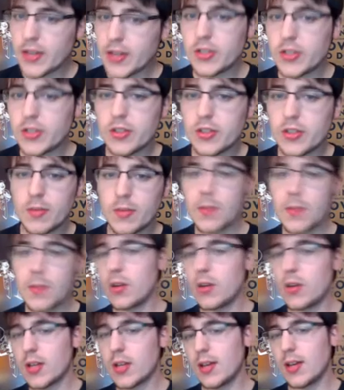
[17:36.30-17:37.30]
So maybe you're
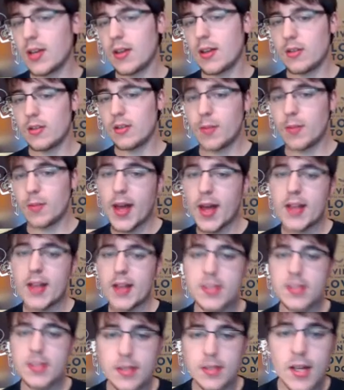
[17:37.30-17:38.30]
looking at your past
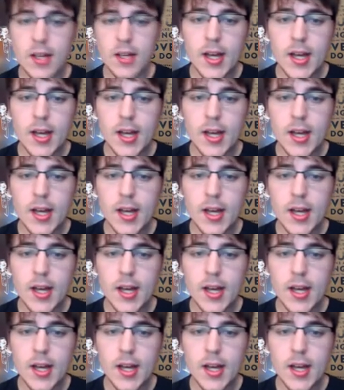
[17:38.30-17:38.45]
and